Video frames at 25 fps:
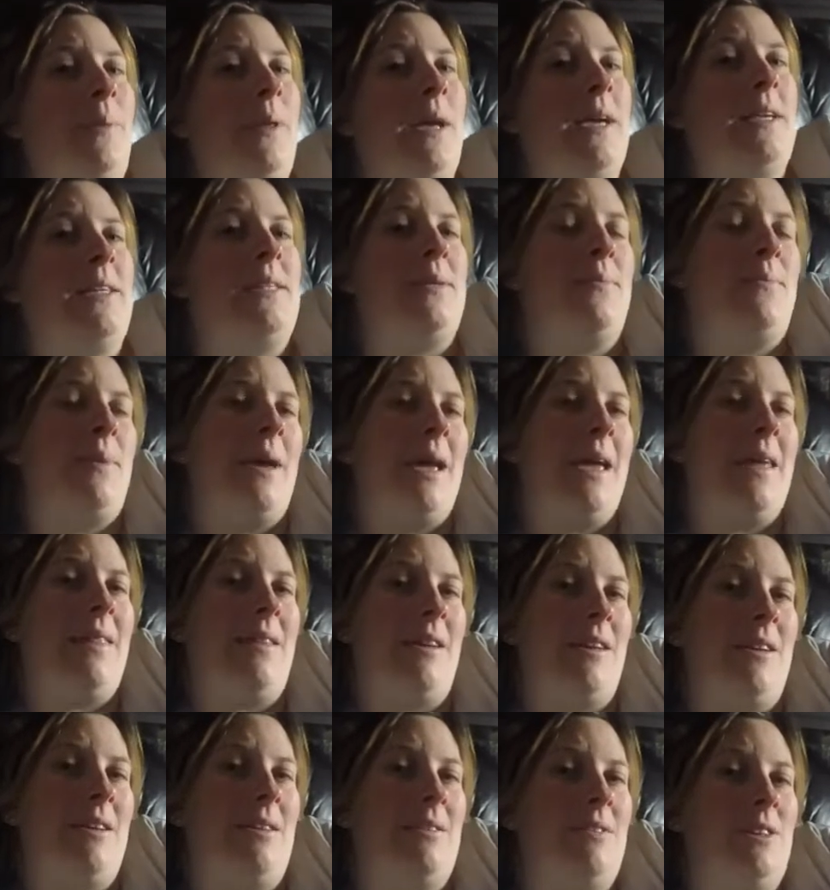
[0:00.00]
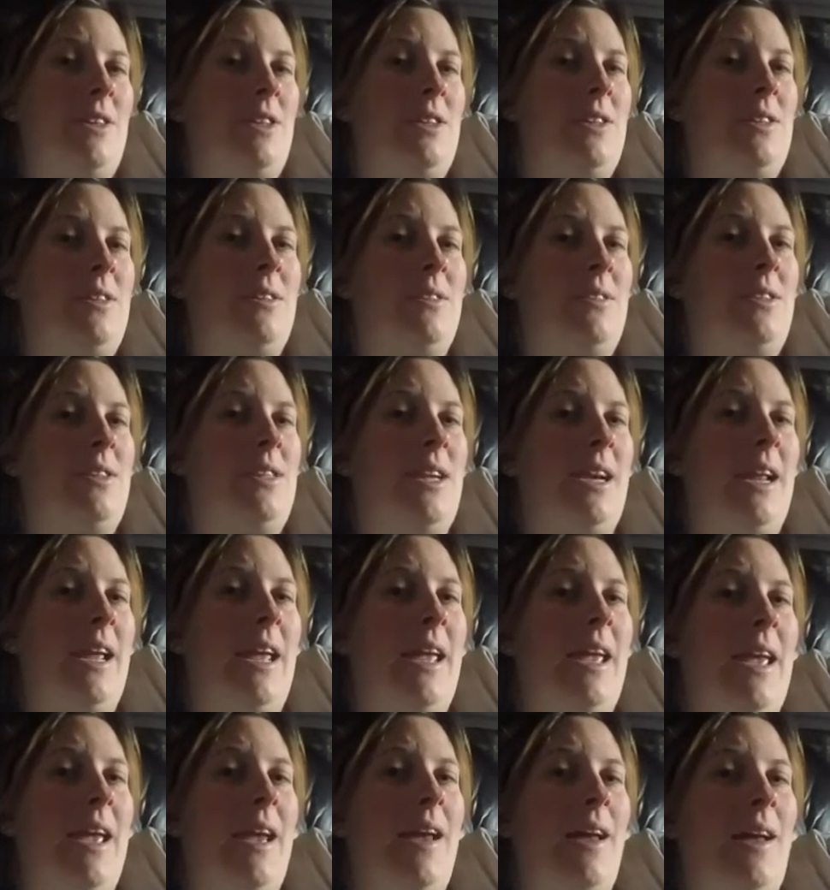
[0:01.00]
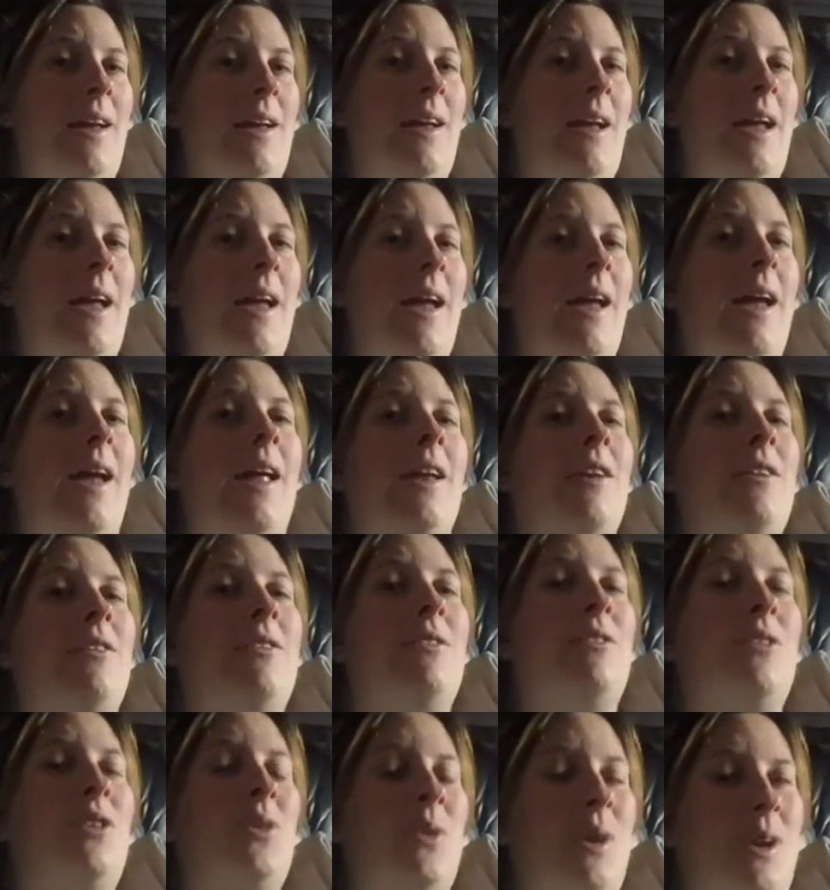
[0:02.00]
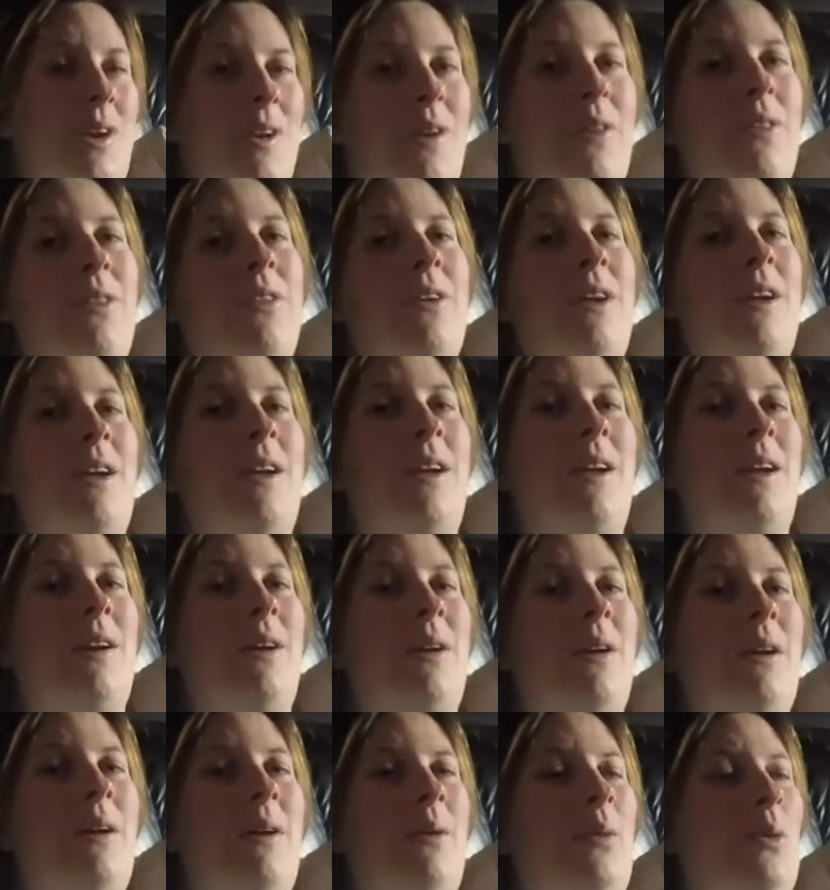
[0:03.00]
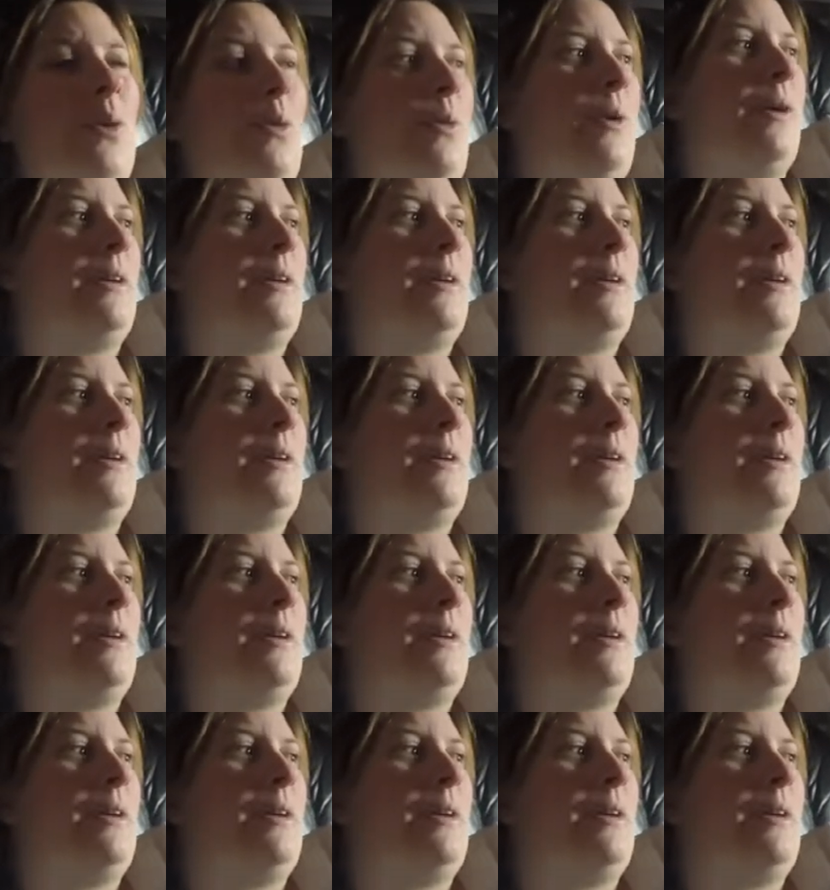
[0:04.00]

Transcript: place to be than just sitting here and doing nothing, well,